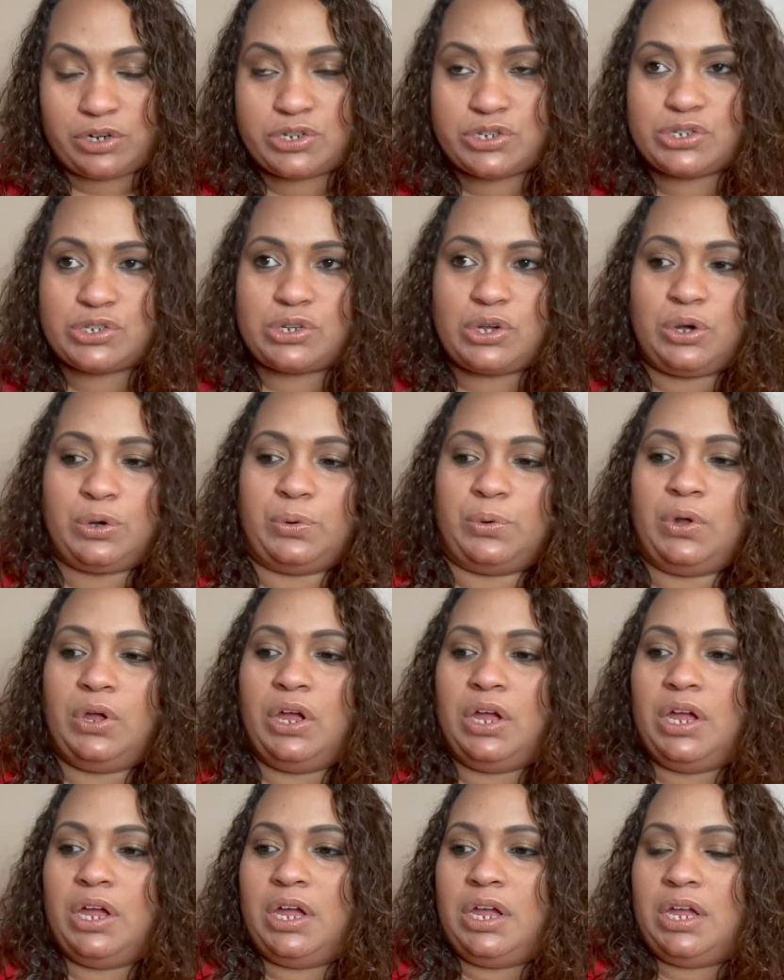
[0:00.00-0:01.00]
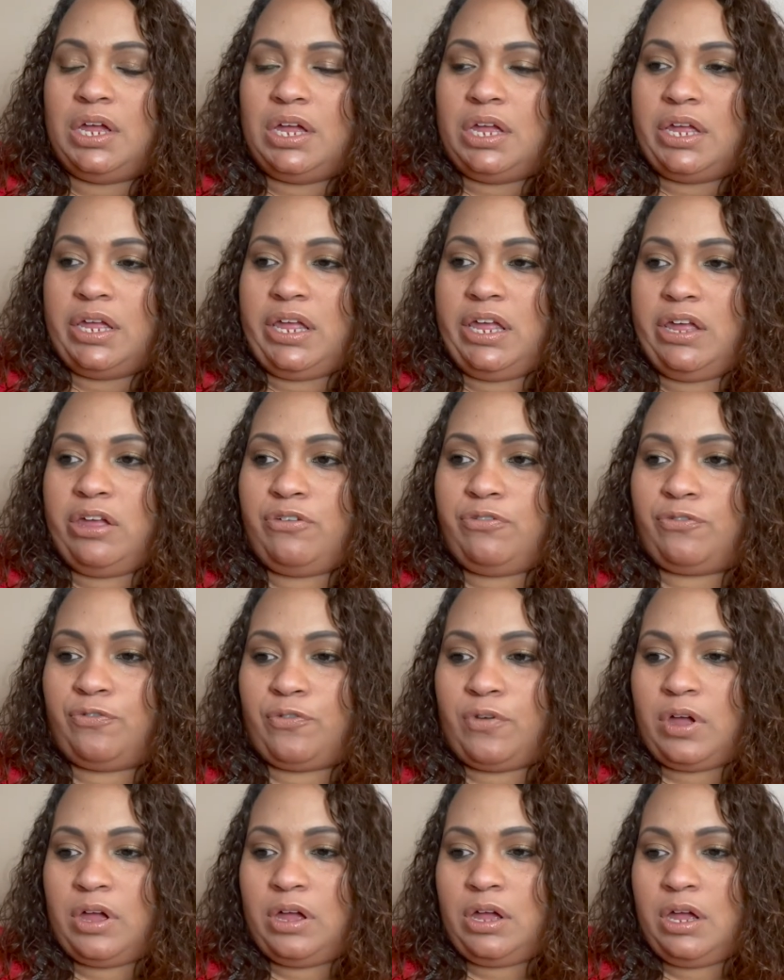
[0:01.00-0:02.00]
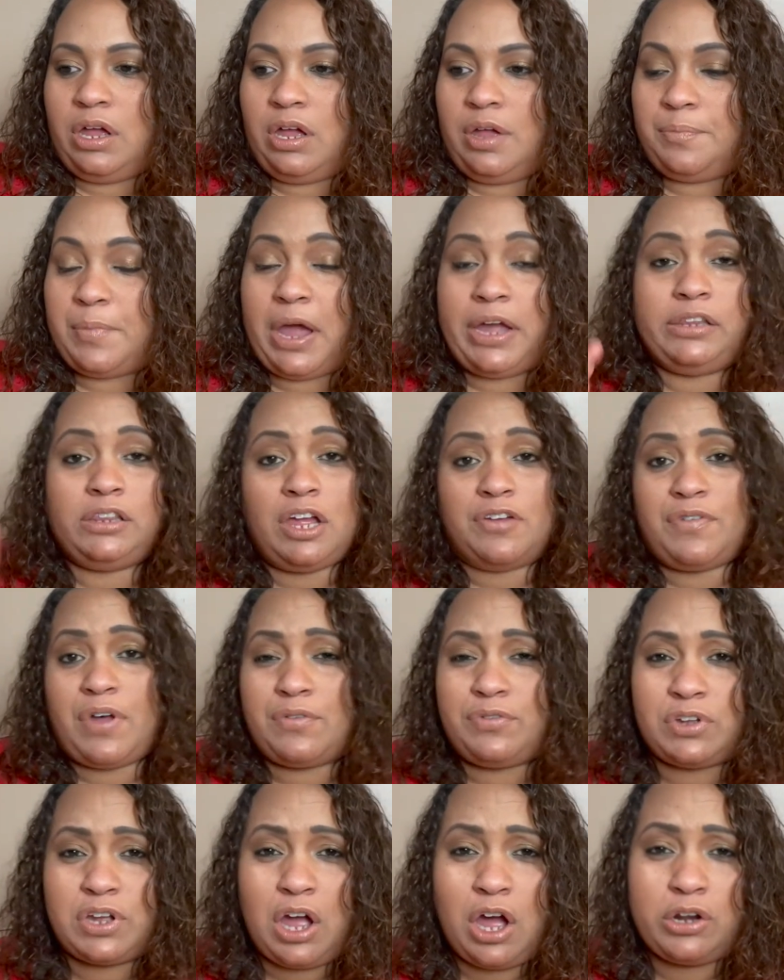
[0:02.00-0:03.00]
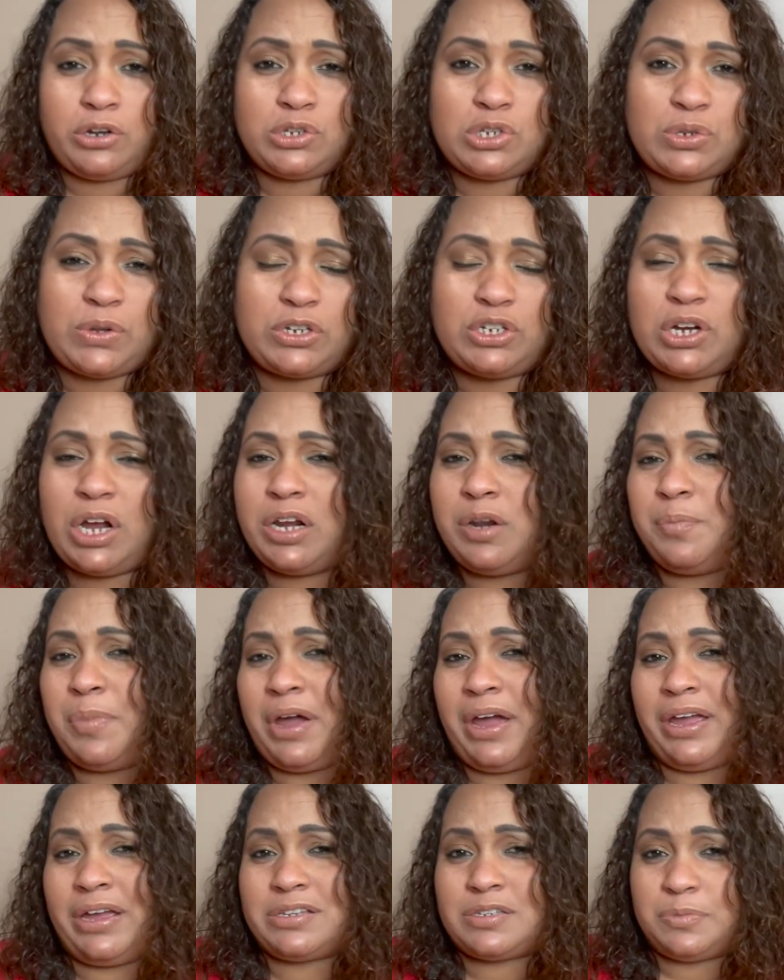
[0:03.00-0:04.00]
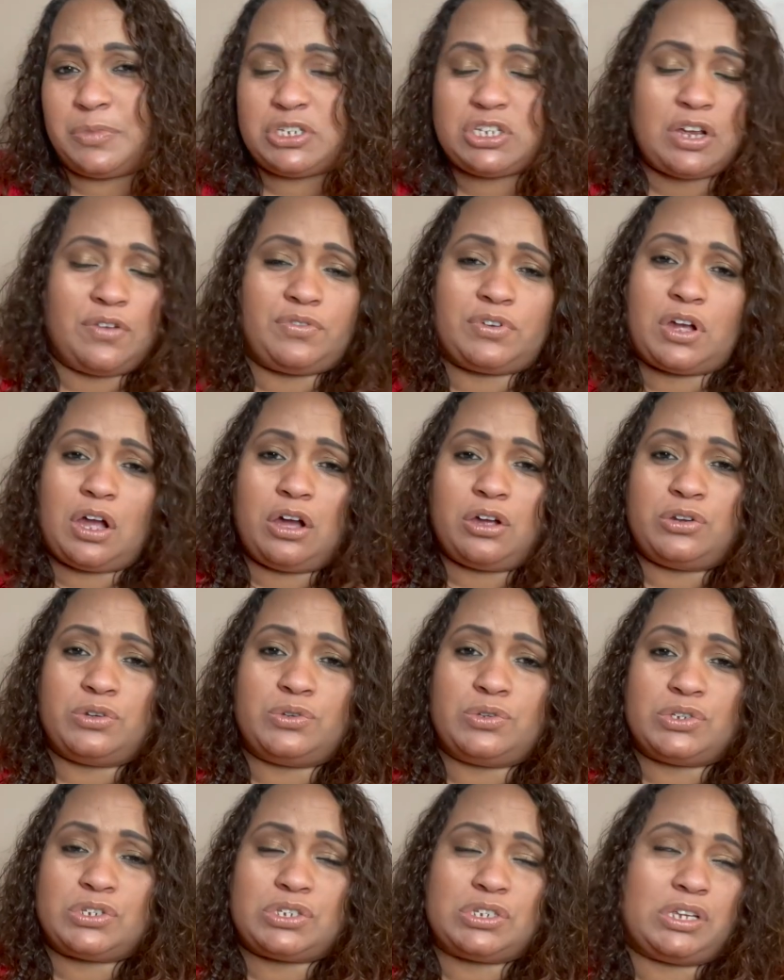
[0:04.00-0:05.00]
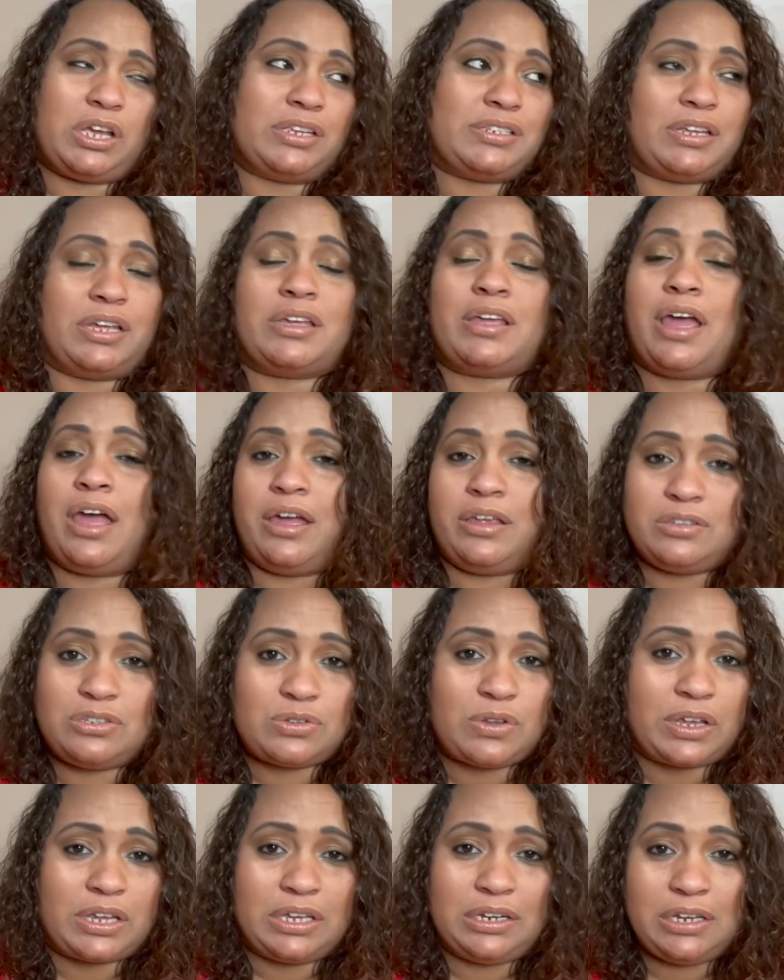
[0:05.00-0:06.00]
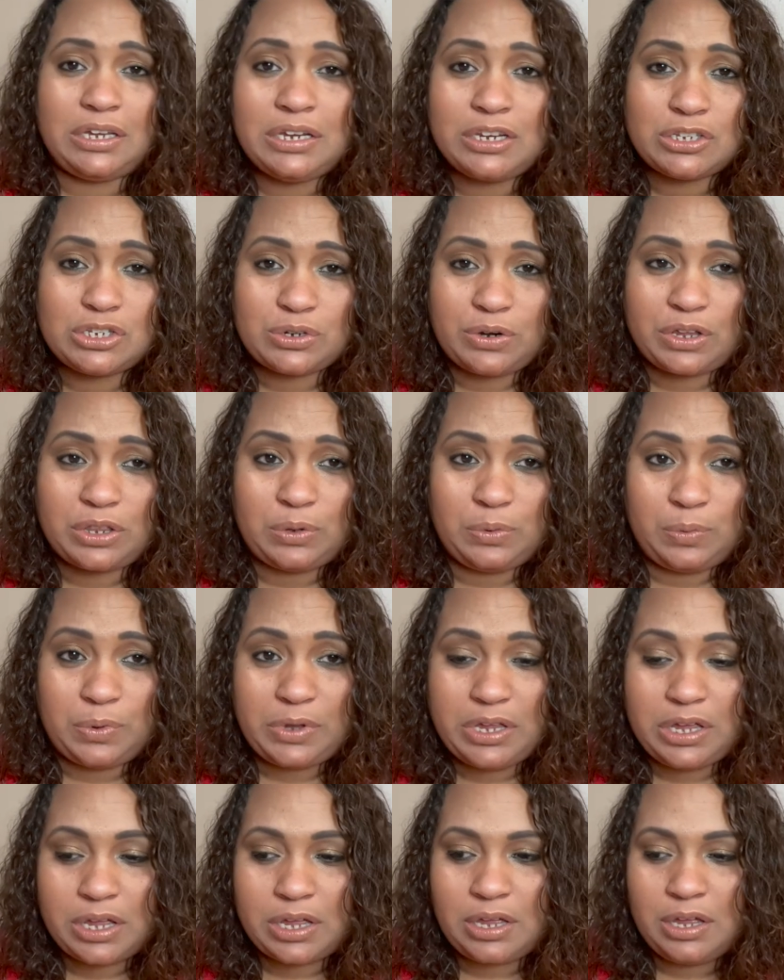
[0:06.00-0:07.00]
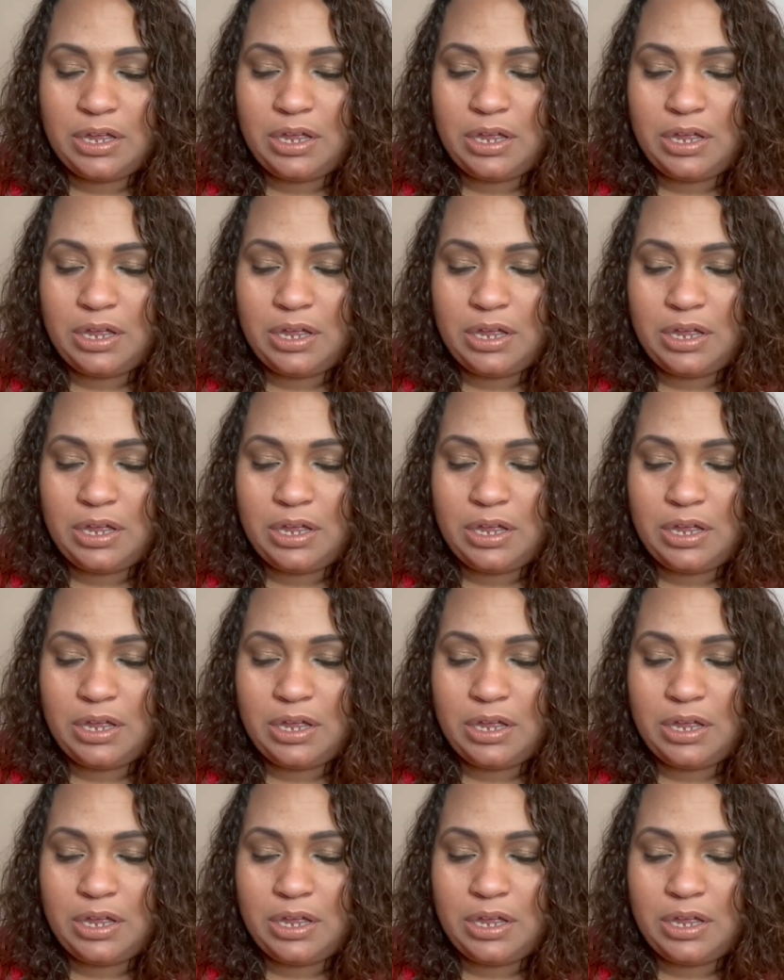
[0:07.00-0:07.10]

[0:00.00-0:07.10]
So if um, I love avocados, so I try to buy as much avocados as I can so I can eat it during the week.